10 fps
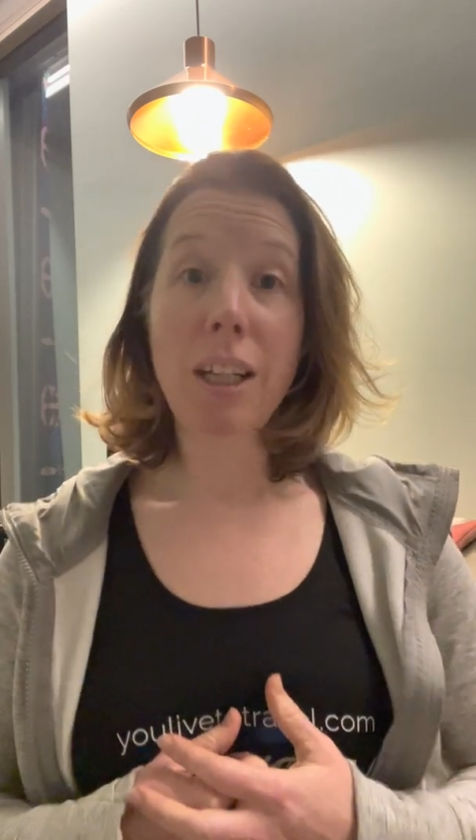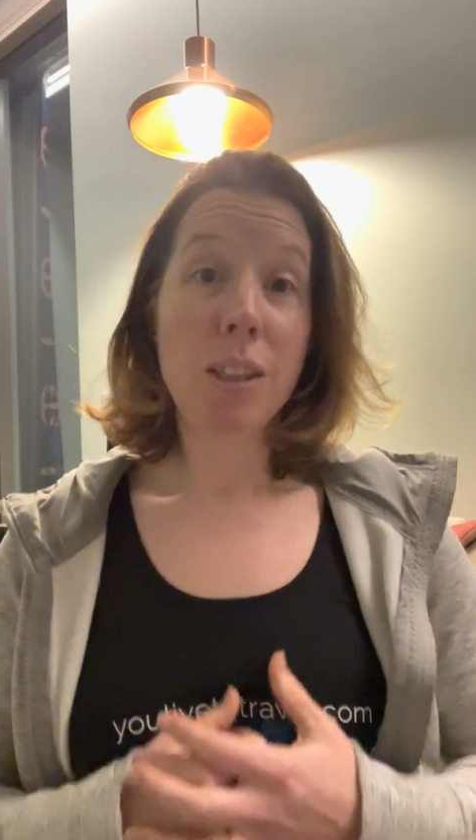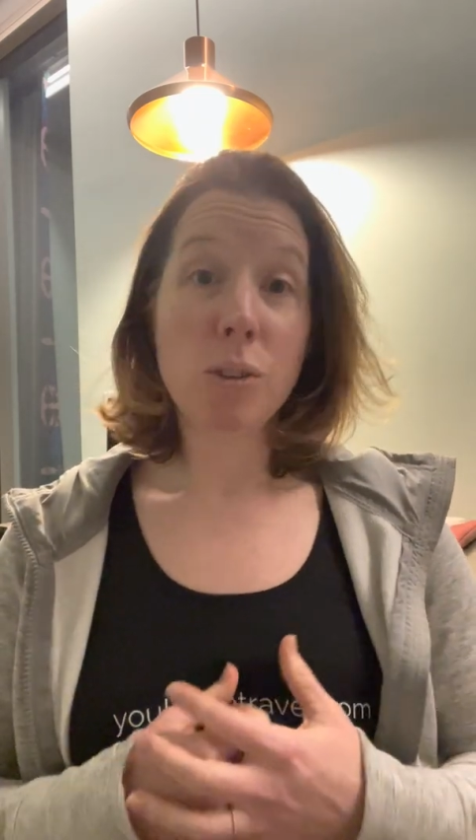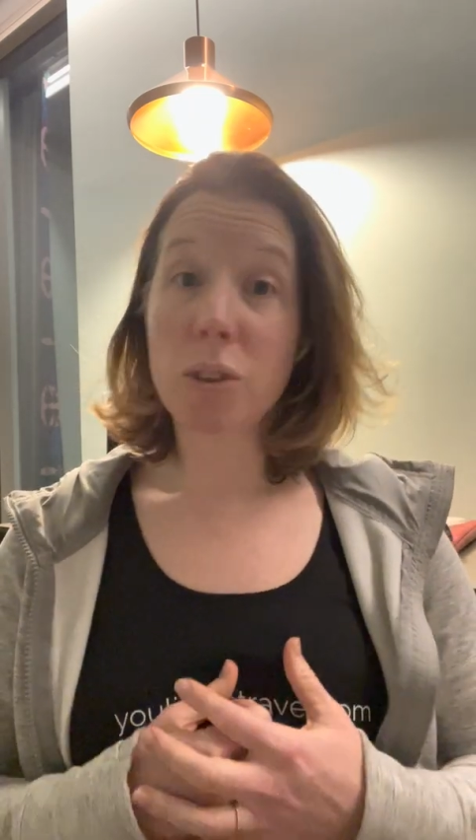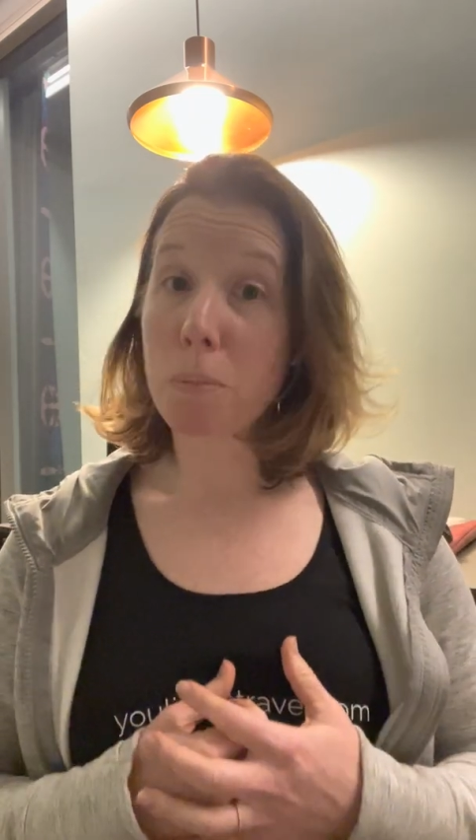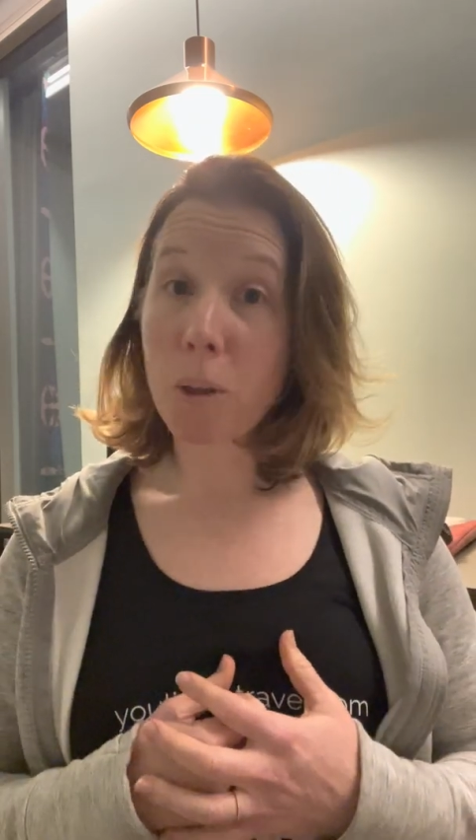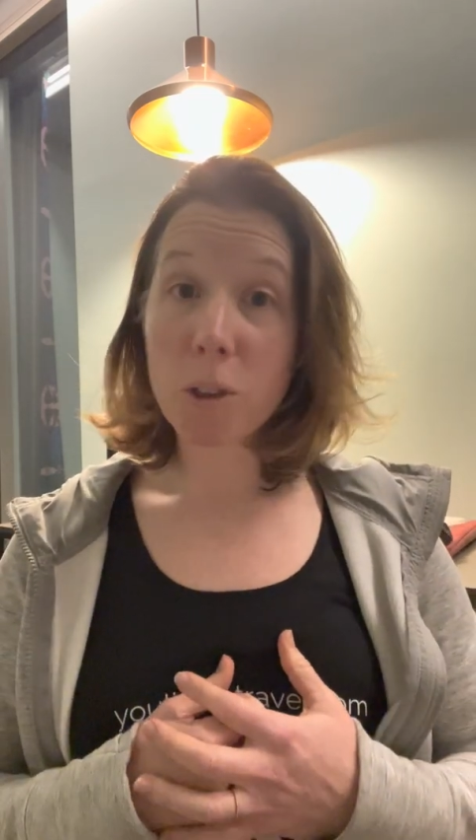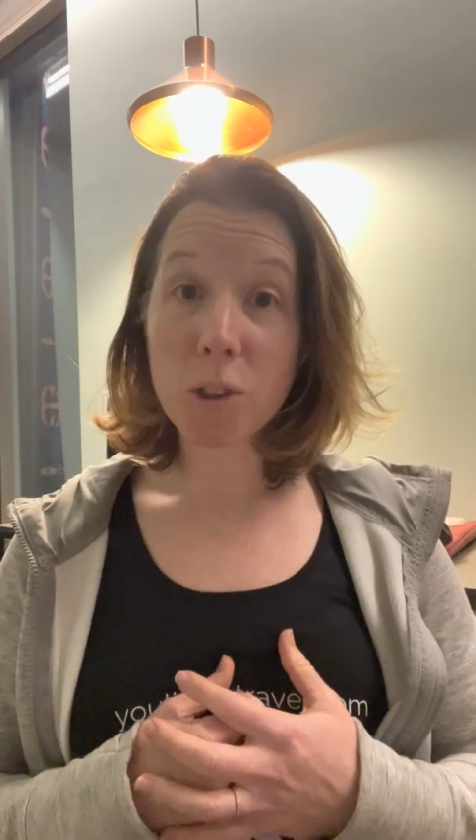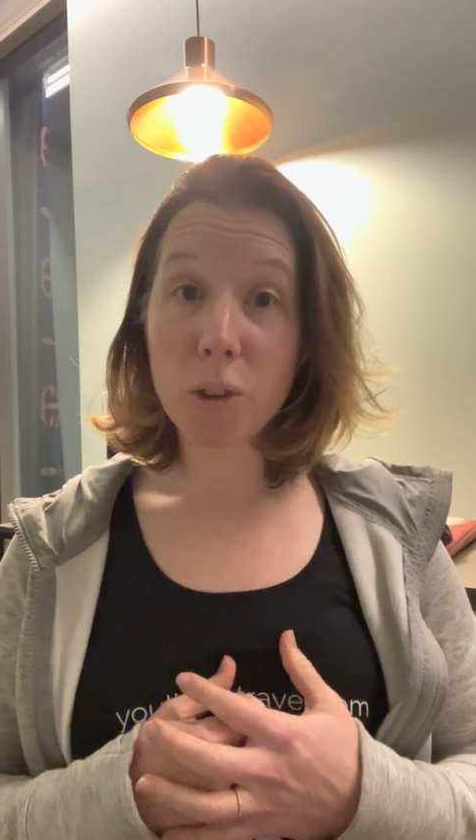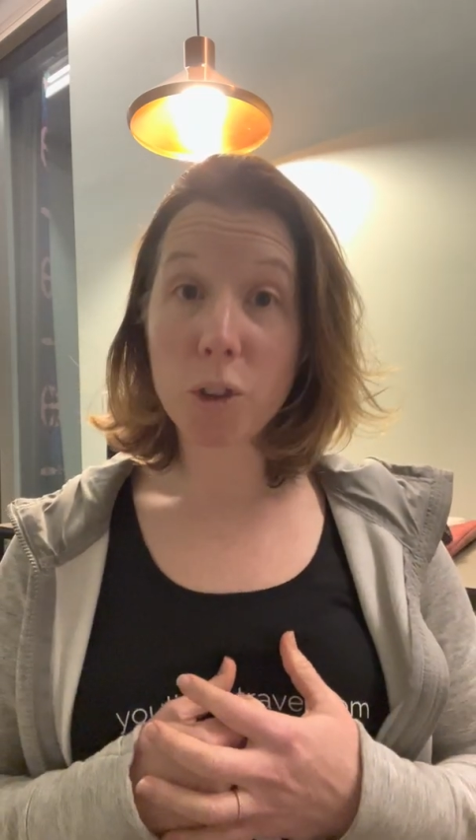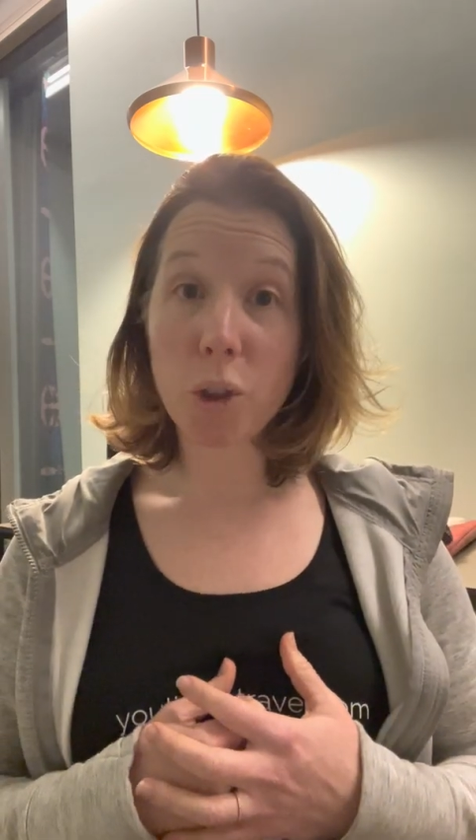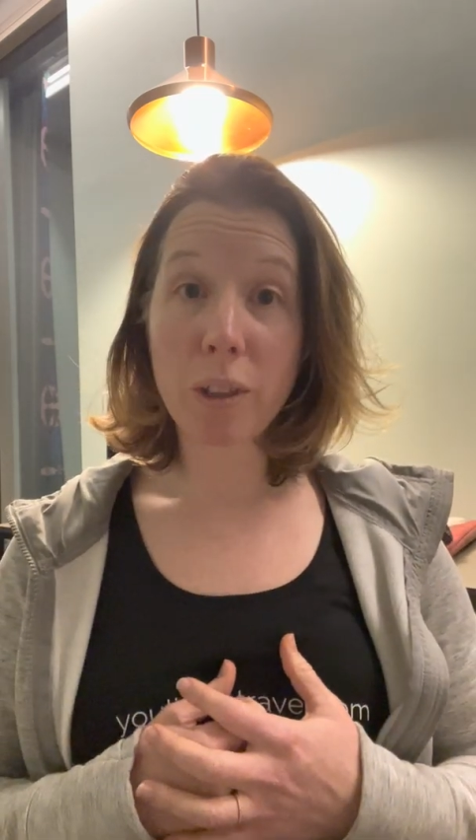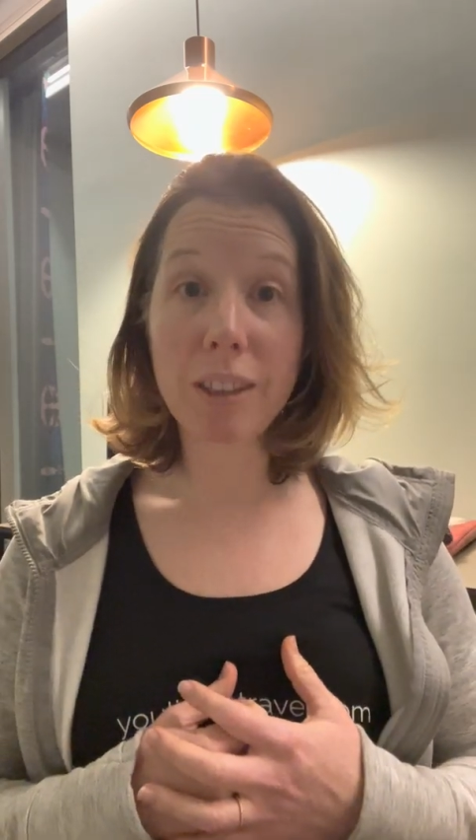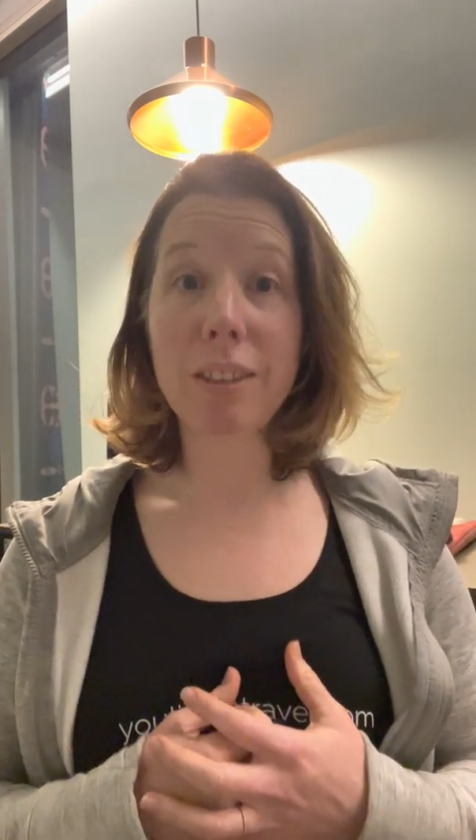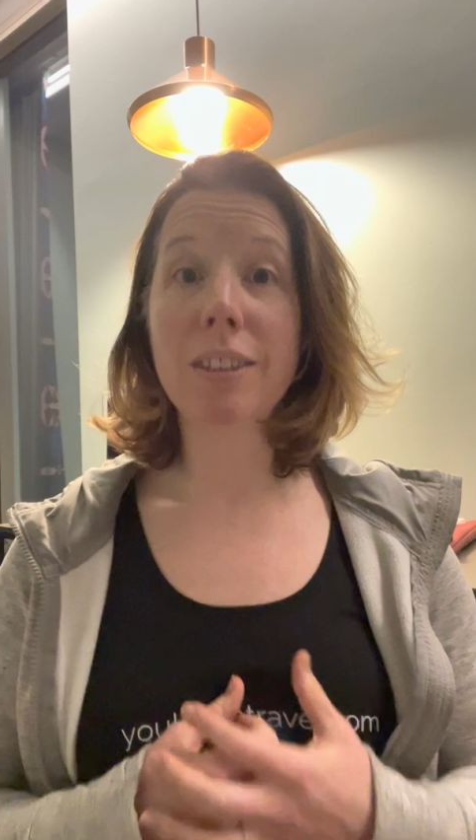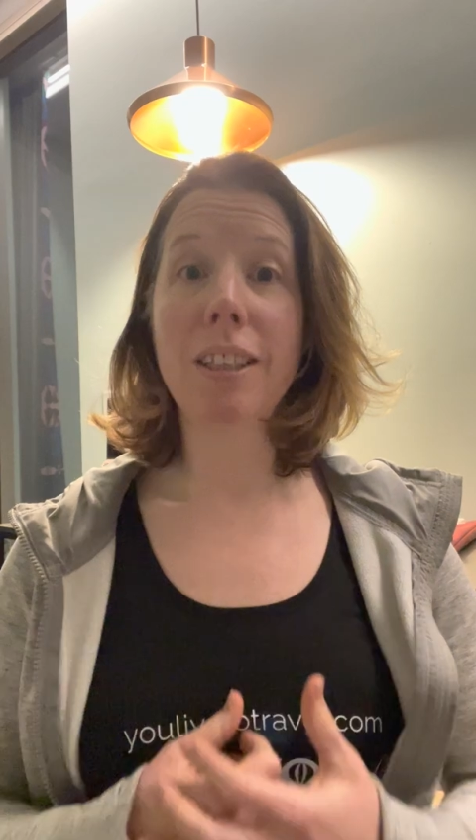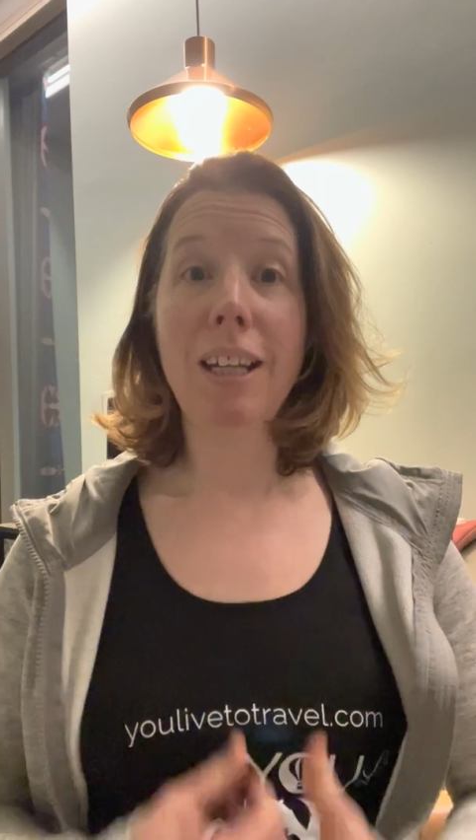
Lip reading: So it's a personal choice,